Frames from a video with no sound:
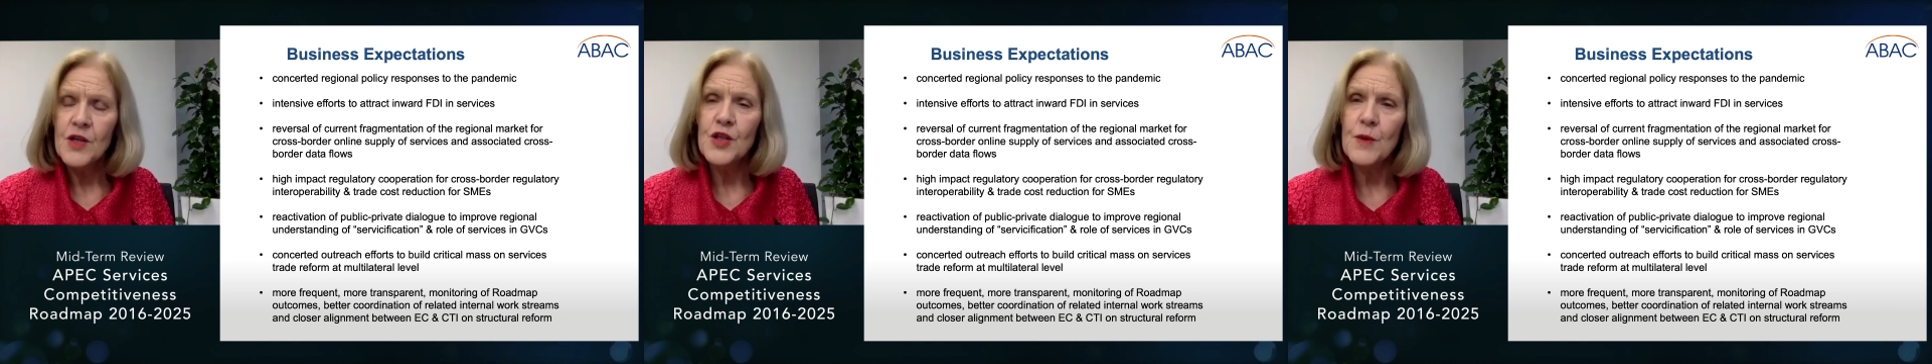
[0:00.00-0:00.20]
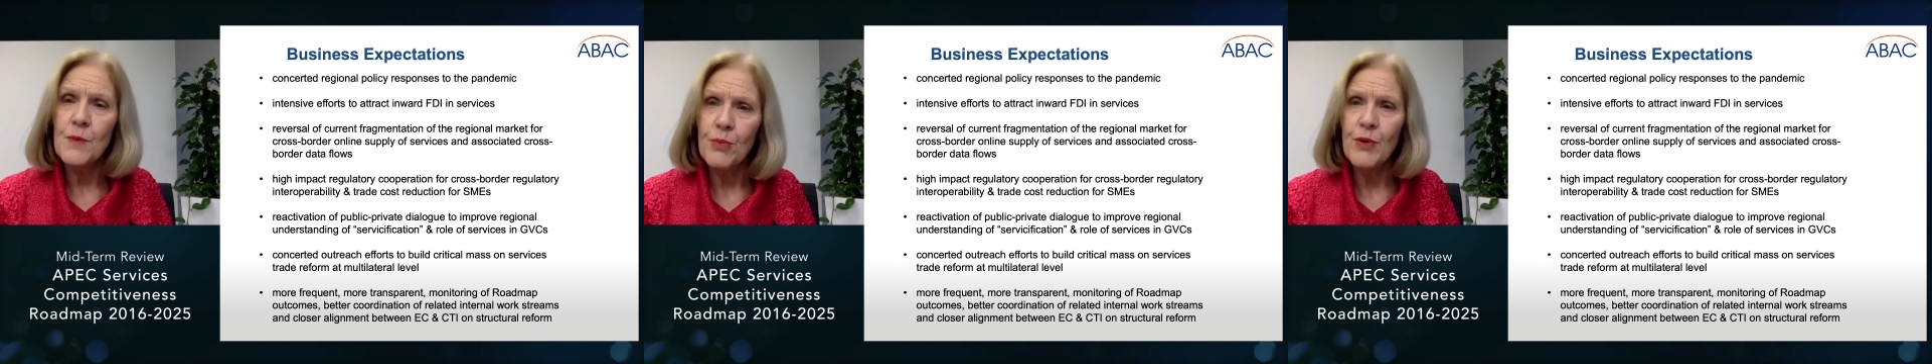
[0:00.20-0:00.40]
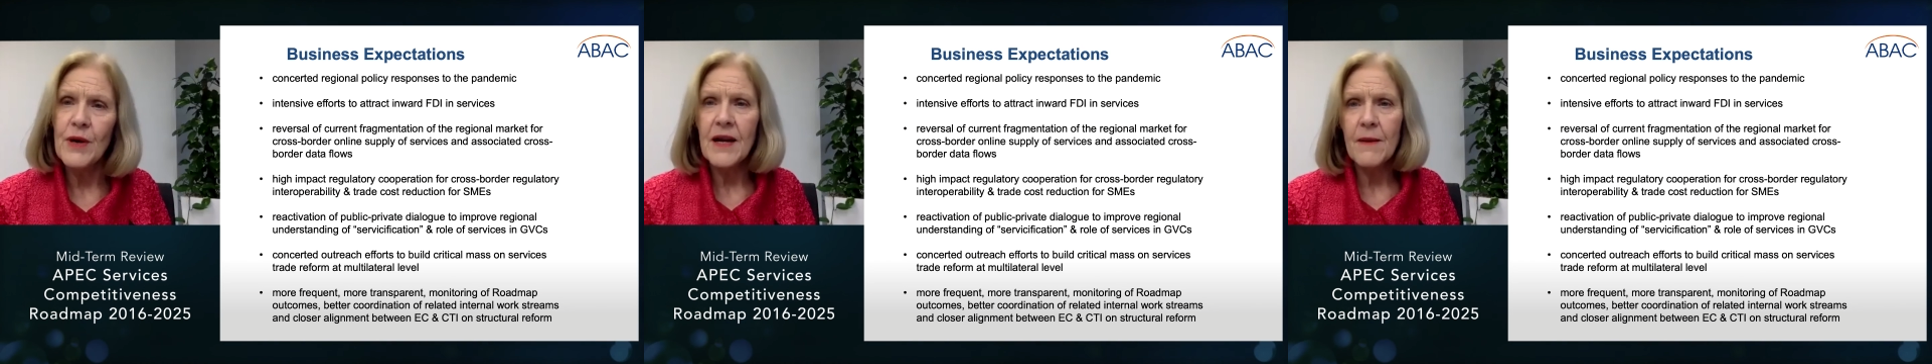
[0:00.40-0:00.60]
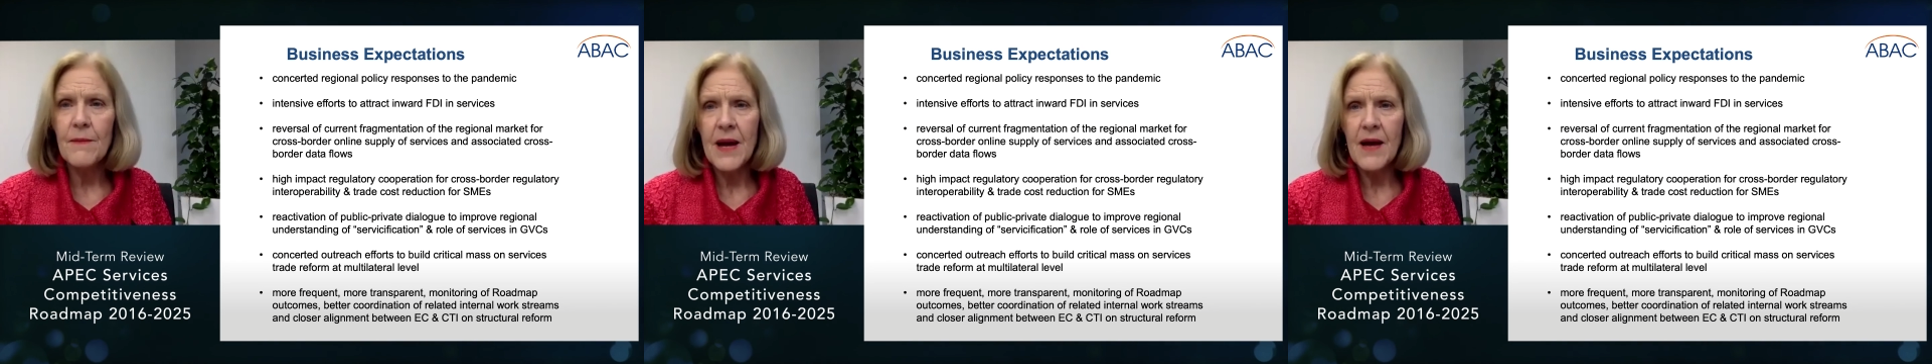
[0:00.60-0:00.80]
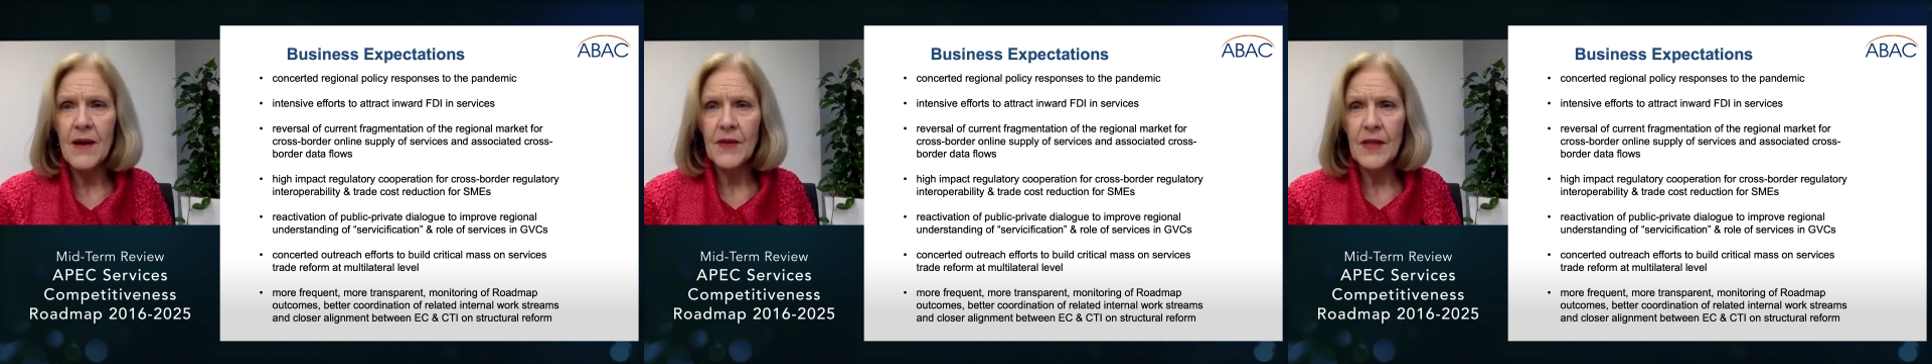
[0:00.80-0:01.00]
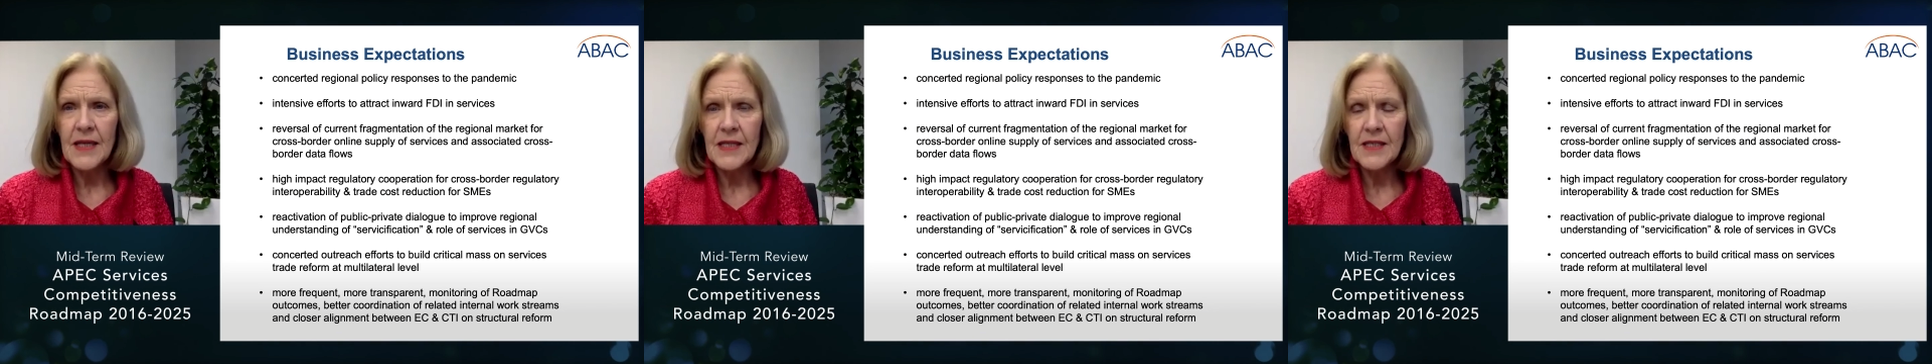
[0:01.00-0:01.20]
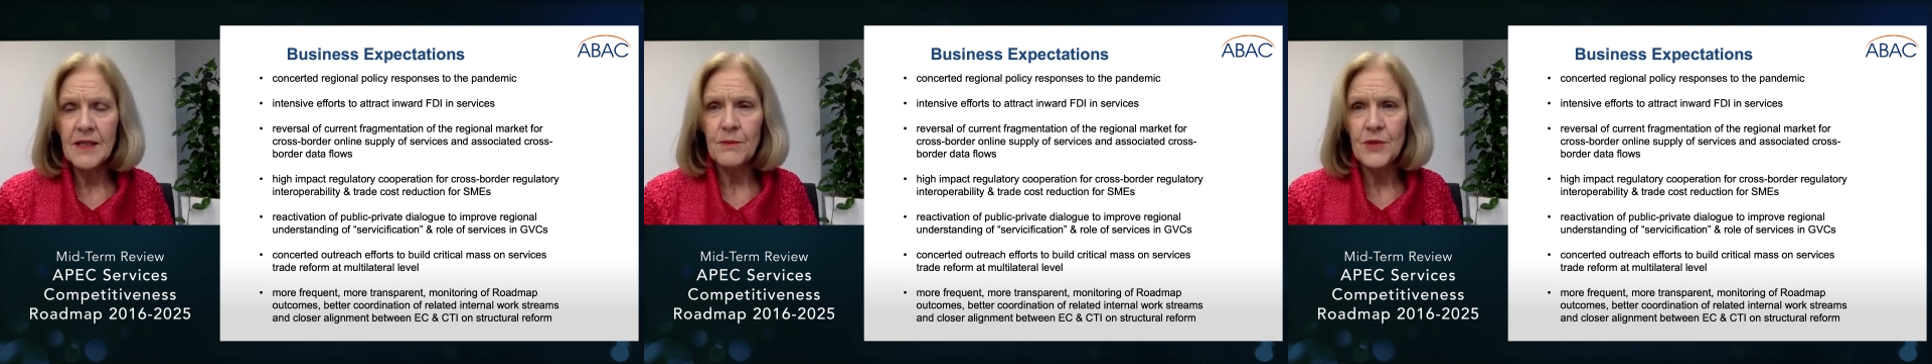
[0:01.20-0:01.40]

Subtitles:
to bring about these